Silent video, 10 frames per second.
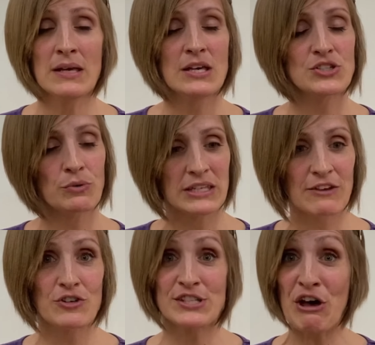So give
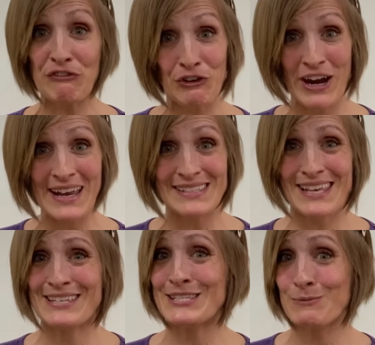yourself grace
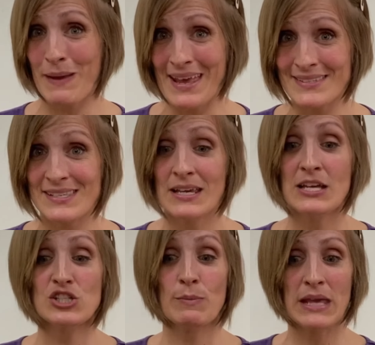and space
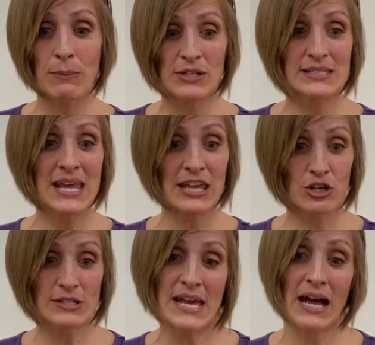to be able to take your
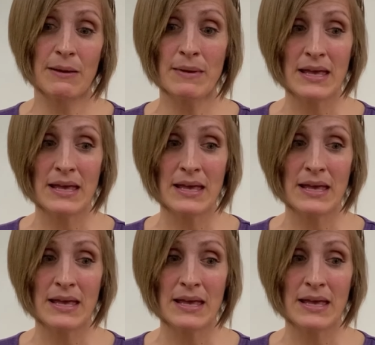time.